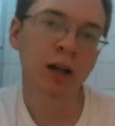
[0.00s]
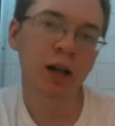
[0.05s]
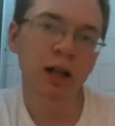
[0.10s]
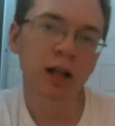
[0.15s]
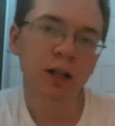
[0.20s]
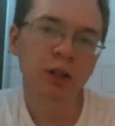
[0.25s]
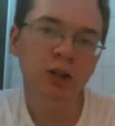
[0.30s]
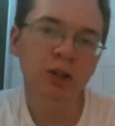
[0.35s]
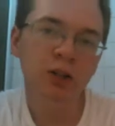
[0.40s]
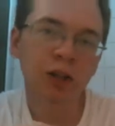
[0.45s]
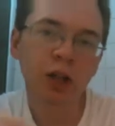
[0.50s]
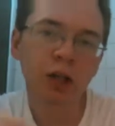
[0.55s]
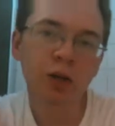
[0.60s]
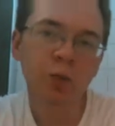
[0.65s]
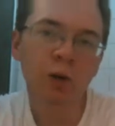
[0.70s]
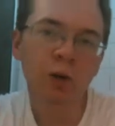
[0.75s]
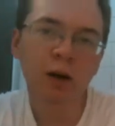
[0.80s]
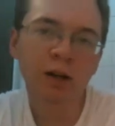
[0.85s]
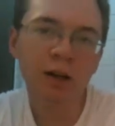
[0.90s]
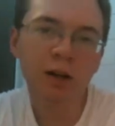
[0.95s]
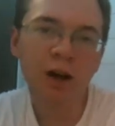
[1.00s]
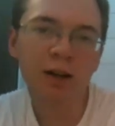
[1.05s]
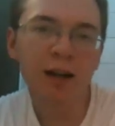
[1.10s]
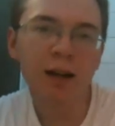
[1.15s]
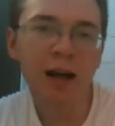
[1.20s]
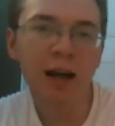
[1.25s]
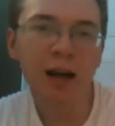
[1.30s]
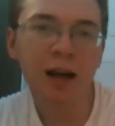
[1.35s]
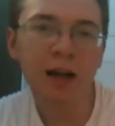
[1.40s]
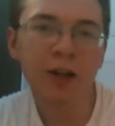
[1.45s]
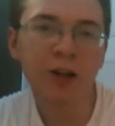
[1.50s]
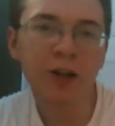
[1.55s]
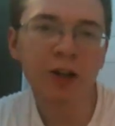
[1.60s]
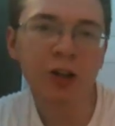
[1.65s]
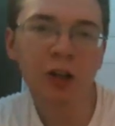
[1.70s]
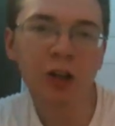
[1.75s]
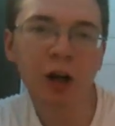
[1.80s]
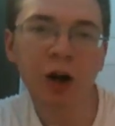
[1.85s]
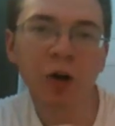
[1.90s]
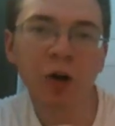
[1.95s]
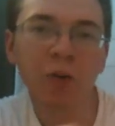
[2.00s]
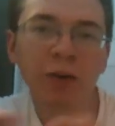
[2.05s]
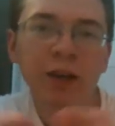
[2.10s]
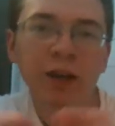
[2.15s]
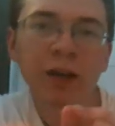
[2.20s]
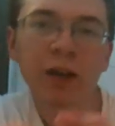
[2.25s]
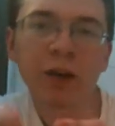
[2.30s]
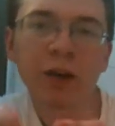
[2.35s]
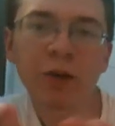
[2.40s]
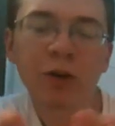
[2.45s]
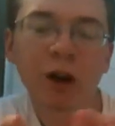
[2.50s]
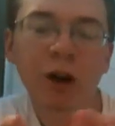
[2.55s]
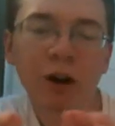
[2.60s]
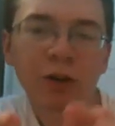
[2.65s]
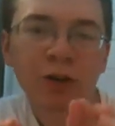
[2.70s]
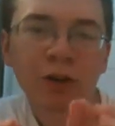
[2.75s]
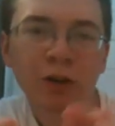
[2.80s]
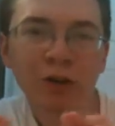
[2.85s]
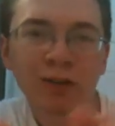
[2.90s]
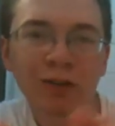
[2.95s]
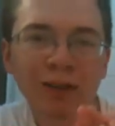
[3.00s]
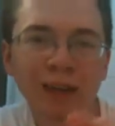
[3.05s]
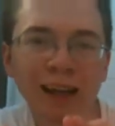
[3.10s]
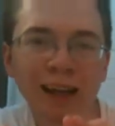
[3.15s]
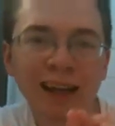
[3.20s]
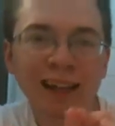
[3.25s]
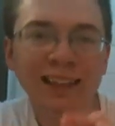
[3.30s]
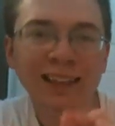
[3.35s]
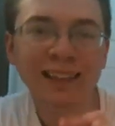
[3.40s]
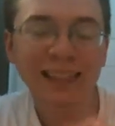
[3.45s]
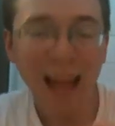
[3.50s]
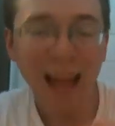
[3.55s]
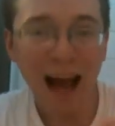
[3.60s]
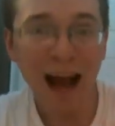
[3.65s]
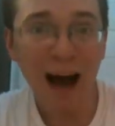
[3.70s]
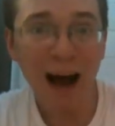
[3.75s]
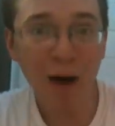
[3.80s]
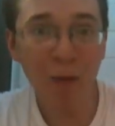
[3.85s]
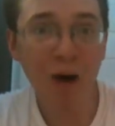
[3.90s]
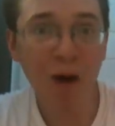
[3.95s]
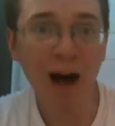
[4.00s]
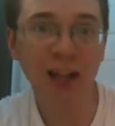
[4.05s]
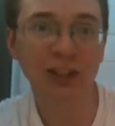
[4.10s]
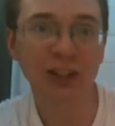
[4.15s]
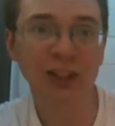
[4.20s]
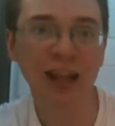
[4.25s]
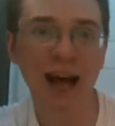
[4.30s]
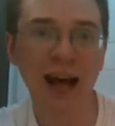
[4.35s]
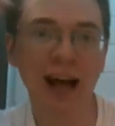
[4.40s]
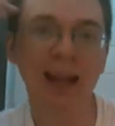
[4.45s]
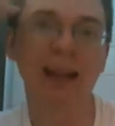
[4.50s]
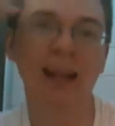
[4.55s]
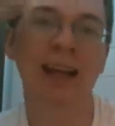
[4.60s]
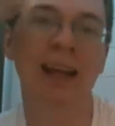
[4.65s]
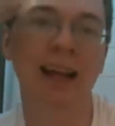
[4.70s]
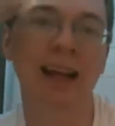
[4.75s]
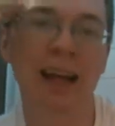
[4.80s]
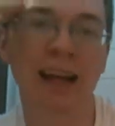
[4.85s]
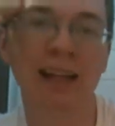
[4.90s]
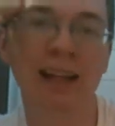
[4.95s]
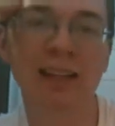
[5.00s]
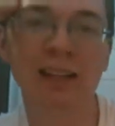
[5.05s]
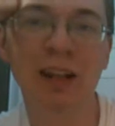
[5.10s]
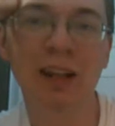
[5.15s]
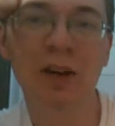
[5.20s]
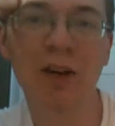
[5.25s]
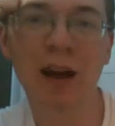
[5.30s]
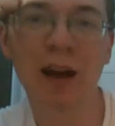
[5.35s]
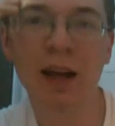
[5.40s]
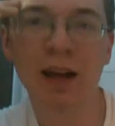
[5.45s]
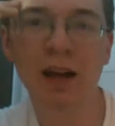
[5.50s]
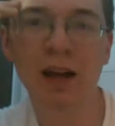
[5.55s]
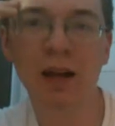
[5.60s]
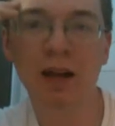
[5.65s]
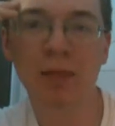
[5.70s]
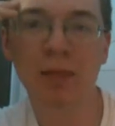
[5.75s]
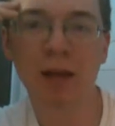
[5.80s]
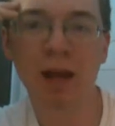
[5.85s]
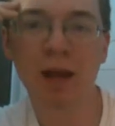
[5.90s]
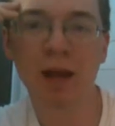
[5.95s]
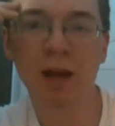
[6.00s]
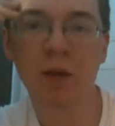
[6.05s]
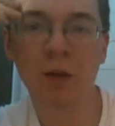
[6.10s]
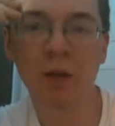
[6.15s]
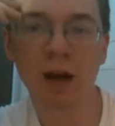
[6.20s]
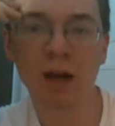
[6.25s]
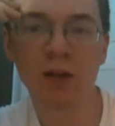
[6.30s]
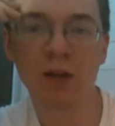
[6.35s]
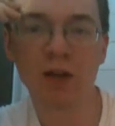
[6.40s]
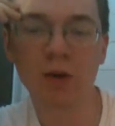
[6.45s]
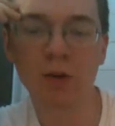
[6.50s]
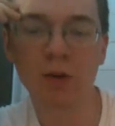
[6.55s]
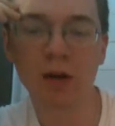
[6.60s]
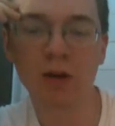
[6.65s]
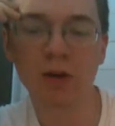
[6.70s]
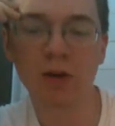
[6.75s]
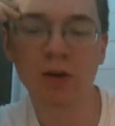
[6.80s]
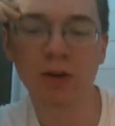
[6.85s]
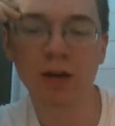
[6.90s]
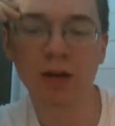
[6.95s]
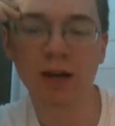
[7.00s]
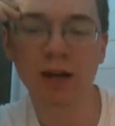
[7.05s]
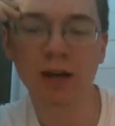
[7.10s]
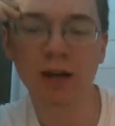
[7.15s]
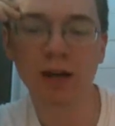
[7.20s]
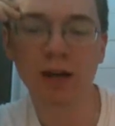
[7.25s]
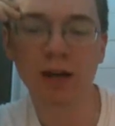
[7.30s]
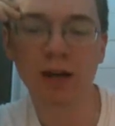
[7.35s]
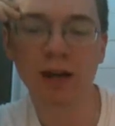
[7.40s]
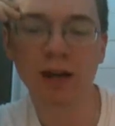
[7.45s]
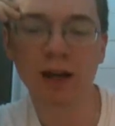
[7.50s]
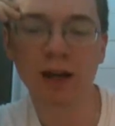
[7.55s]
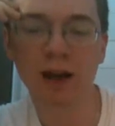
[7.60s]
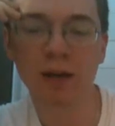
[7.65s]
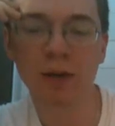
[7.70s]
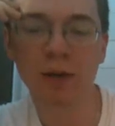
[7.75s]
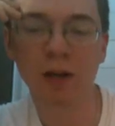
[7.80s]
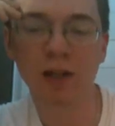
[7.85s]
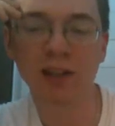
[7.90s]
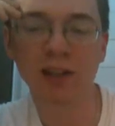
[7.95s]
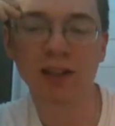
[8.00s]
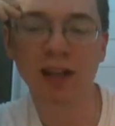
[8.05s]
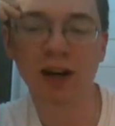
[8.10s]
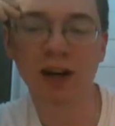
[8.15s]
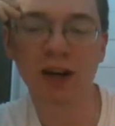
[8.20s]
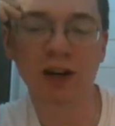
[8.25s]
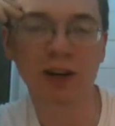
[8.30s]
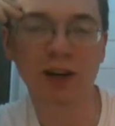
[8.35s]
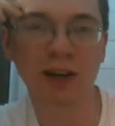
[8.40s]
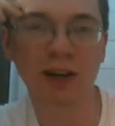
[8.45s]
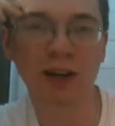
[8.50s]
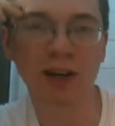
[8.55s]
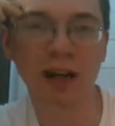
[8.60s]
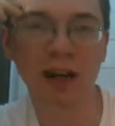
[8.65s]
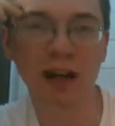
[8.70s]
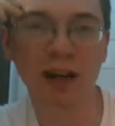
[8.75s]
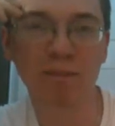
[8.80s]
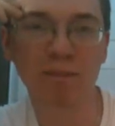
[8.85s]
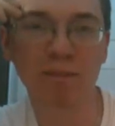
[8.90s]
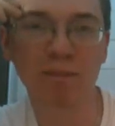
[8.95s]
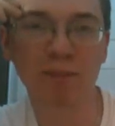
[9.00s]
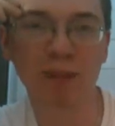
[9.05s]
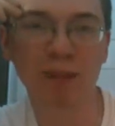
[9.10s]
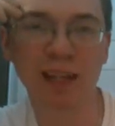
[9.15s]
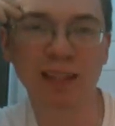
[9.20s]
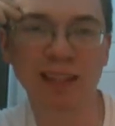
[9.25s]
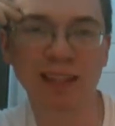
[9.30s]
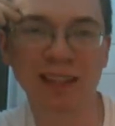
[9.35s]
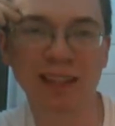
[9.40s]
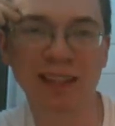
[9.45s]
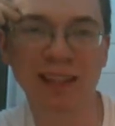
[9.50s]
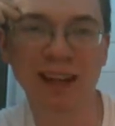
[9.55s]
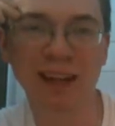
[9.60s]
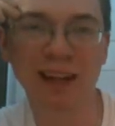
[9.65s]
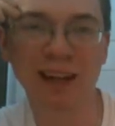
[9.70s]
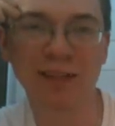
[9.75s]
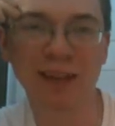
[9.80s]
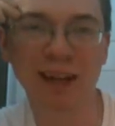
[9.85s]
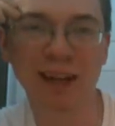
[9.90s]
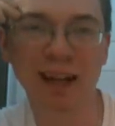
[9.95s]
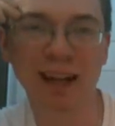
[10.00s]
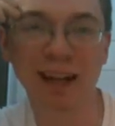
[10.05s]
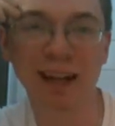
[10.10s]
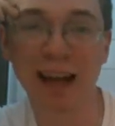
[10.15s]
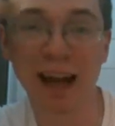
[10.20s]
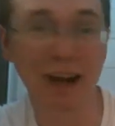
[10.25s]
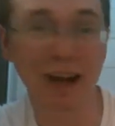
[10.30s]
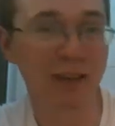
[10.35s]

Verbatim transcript: and she had worked on that other show with the cute cartoon things. Yeah, I'll watch that. And so I ended up getting way too into it, and I think I probably scared her again because it's kind of like I